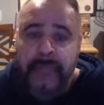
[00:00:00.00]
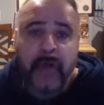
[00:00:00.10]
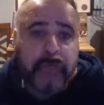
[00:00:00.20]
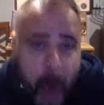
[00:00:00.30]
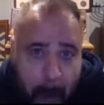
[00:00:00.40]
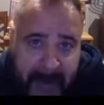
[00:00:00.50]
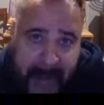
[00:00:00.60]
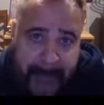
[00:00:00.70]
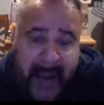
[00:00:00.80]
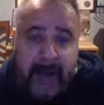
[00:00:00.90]
the Roman
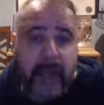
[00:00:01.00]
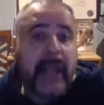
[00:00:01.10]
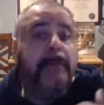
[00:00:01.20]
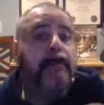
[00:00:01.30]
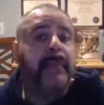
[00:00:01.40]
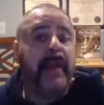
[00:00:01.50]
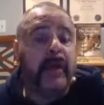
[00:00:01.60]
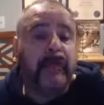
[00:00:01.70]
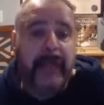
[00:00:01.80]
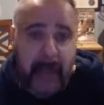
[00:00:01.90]
Empire,
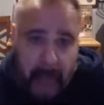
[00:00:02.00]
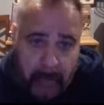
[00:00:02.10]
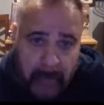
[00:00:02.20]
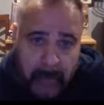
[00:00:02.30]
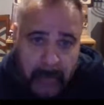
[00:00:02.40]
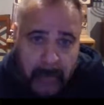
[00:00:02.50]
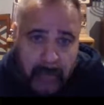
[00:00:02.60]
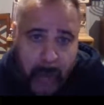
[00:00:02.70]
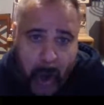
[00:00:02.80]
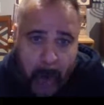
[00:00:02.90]
Imperial
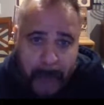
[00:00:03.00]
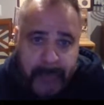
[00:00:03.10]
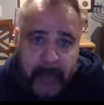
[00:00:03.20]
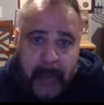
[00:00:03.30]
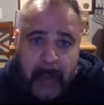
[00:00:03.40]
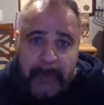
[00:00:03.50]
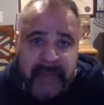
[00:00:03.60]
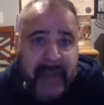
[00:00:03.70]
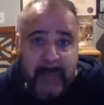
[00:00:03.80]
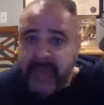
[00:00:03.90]
Rome.
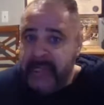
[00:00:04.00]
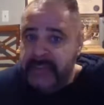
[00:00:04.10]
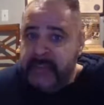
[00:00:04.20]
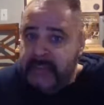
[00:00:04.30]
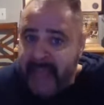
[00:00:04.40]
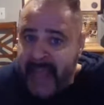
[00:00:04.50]
But then when he gets to the